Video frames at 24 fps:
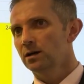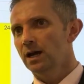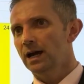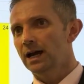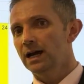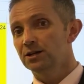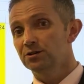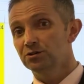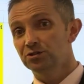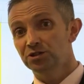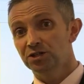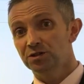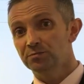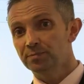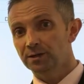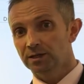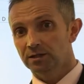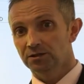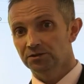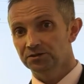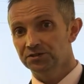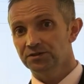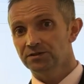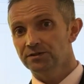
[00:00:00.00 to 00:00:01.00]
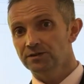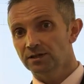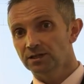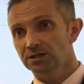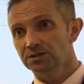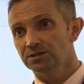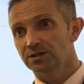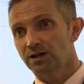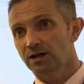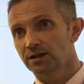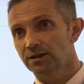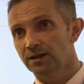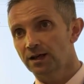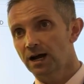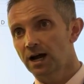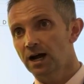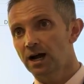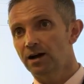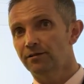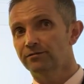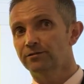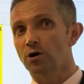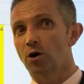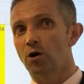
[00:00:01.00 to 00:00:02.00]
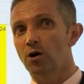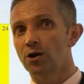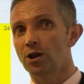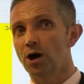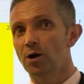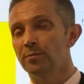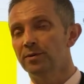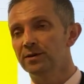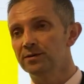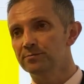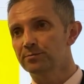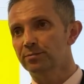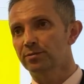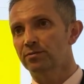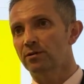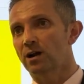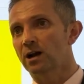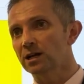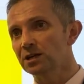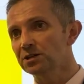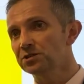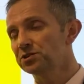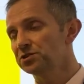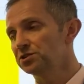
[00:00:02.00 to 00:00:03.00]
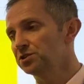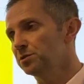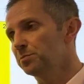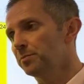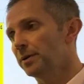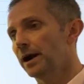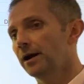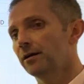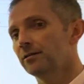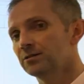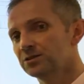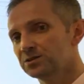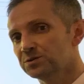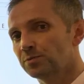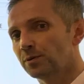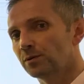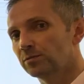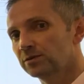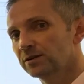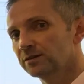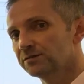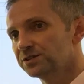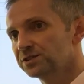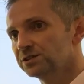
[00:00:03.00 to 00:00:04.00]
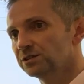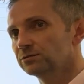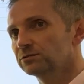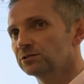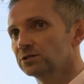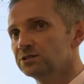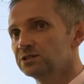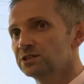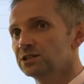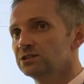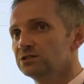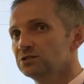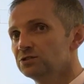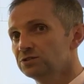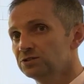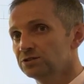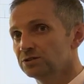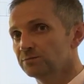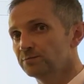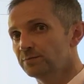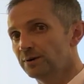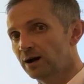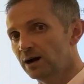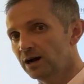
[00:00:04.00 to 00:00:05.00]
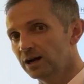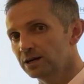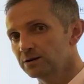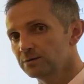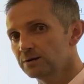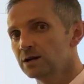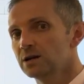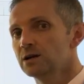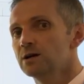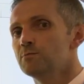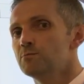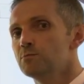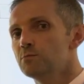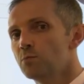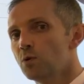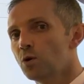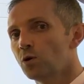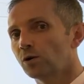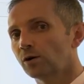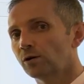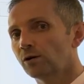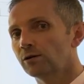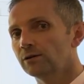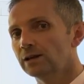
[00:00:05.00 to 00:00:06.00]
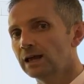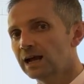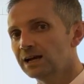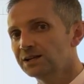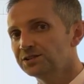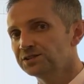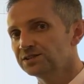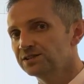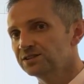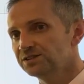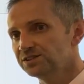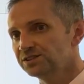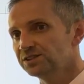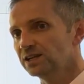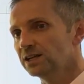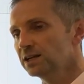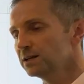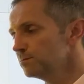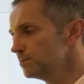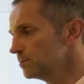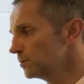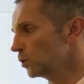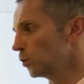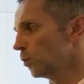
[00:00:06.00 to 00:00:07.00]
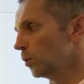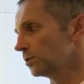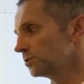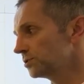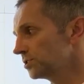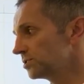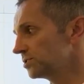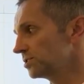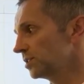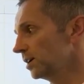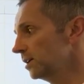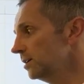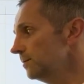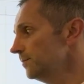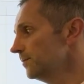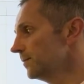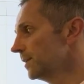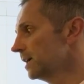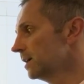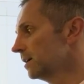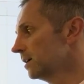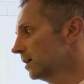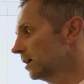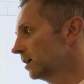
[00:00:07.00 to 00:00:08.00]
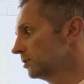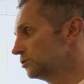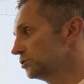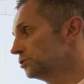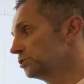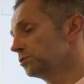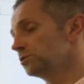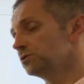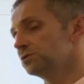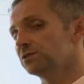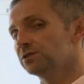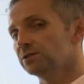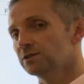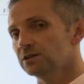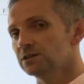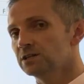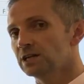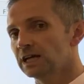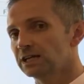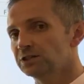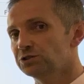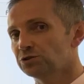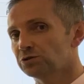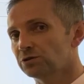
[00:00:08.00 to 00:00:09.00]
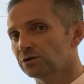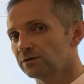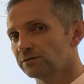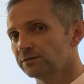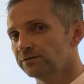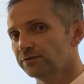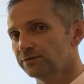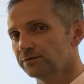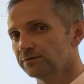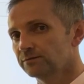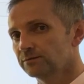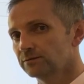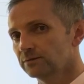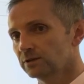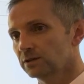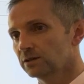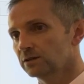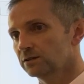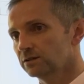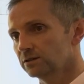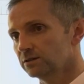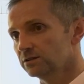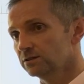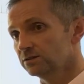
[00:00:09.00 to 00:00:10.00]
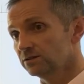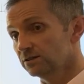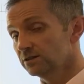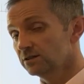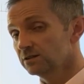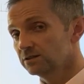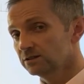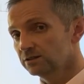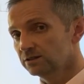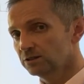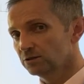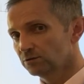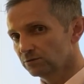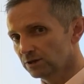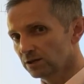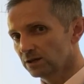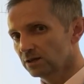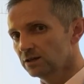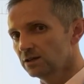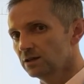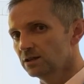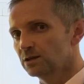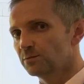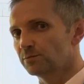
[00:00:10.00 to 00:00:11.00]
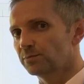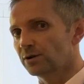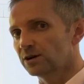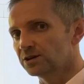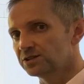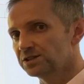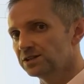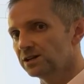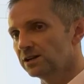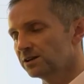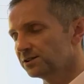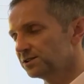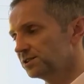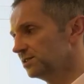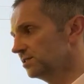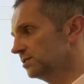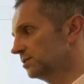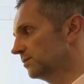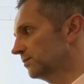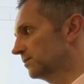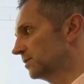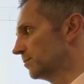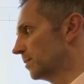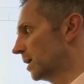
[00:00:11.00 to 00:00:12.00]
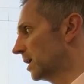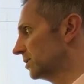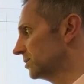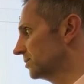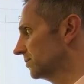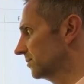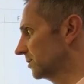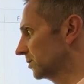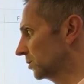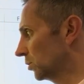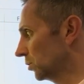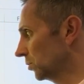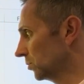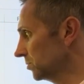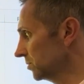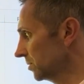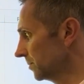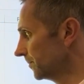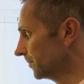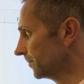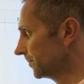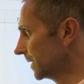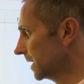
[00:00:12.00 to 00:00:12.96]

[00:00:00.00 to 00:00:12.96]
energy bills and things like that have gone up in price, your parents probably have still continued to buy more or less the same quantity due to the nature of the, the you know, the, the price elasticity of demand of the good.